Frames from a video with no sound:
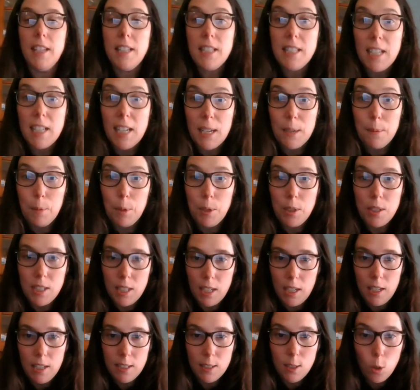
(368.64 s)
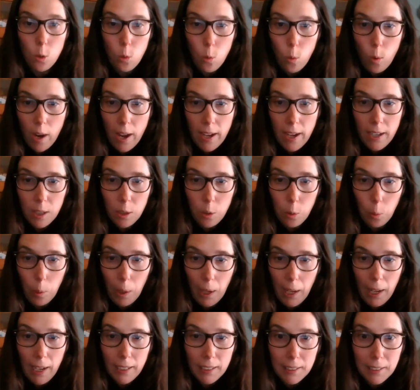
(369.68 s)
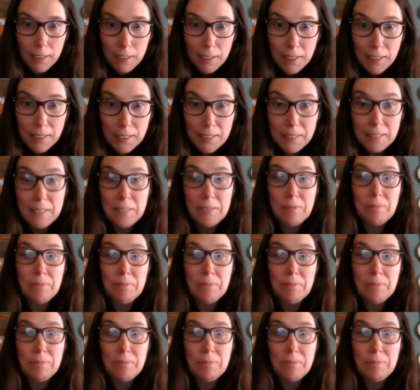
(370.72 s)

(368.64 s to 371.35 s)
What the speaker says: This animal says, "Quack, quack."